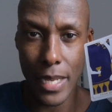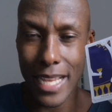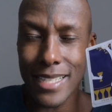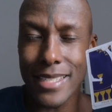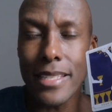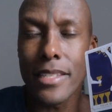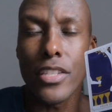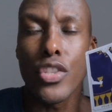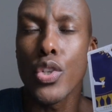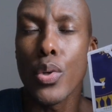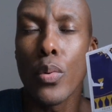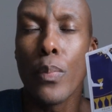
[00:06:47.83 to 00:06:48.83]

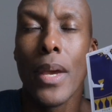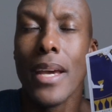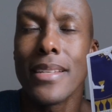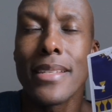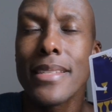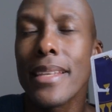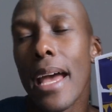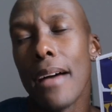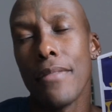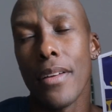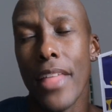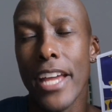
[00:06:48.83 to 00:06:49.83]
exists to discover,